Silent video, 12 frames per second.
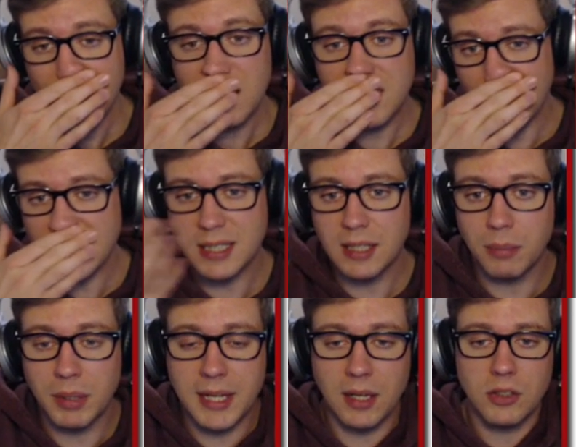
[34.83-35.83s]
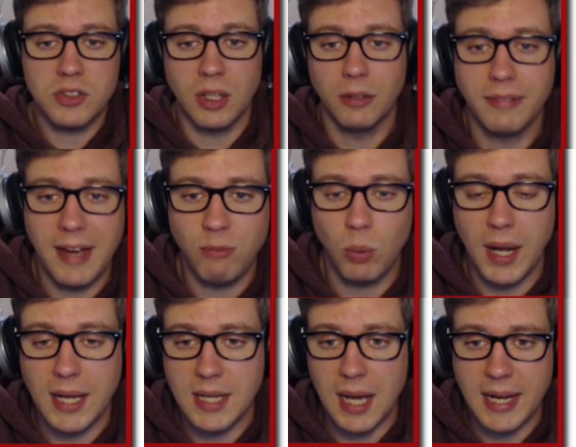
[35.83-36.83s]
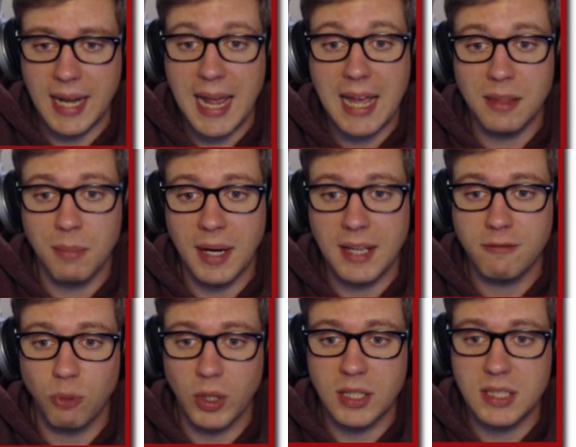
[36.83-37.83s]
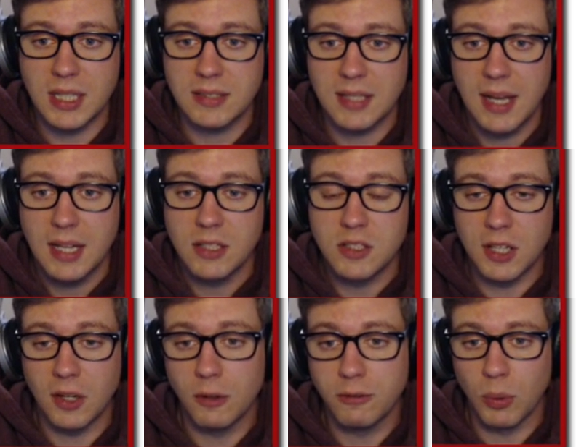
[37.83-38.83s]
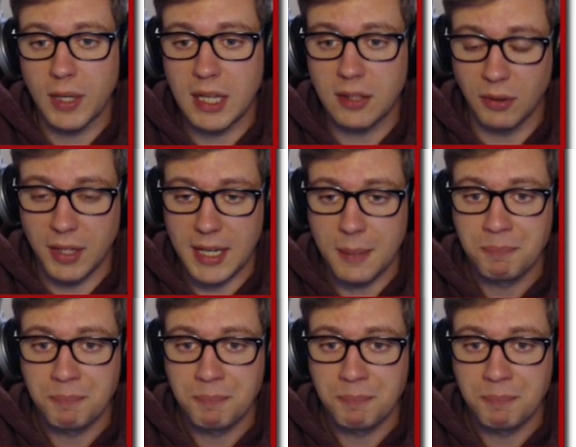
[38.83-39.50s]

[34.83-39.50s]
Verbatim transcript: The ID number here 05189 and the money 46043.